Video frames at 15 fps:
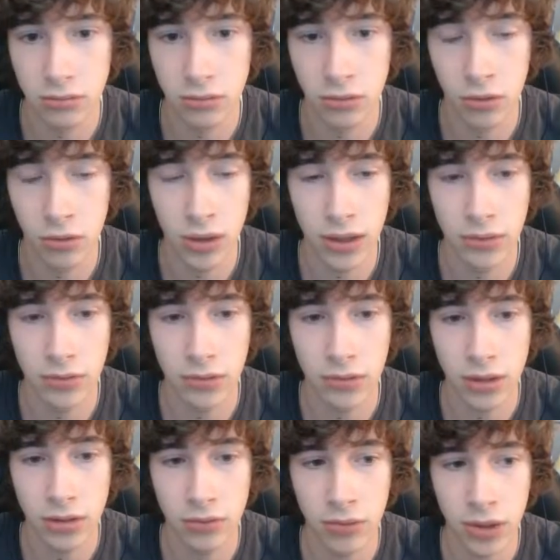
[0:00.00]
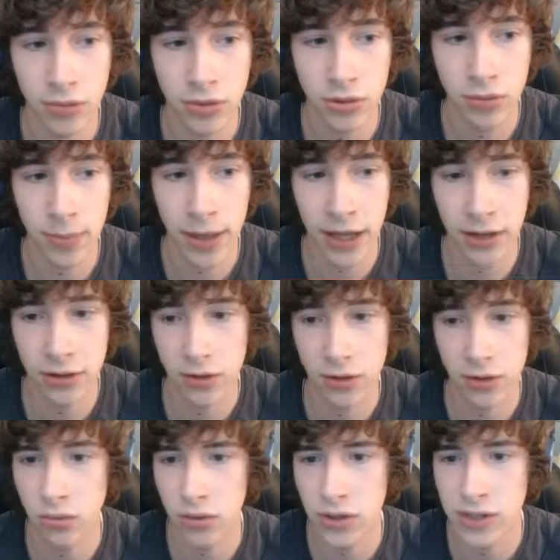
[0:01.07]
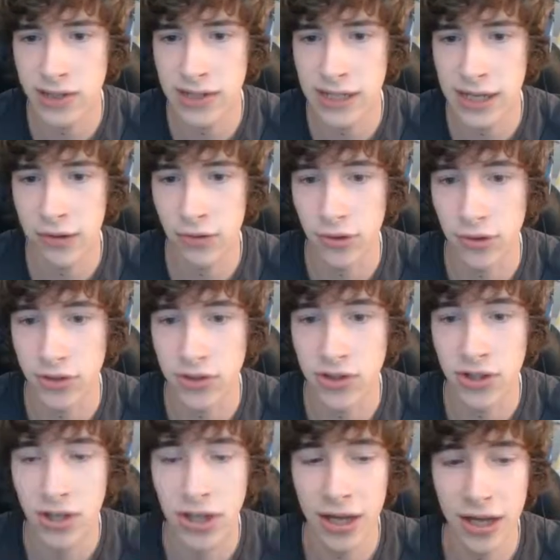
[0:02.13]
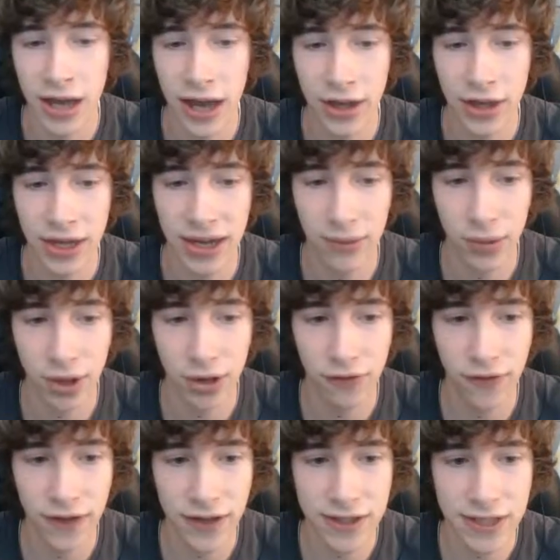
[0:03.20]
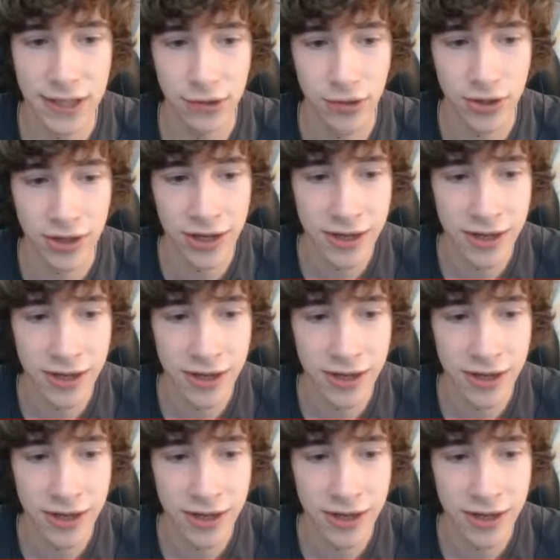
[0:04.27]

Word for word: Why? Why? Why was there a path? Oh, are there secrets? I think I want to go find the secrets.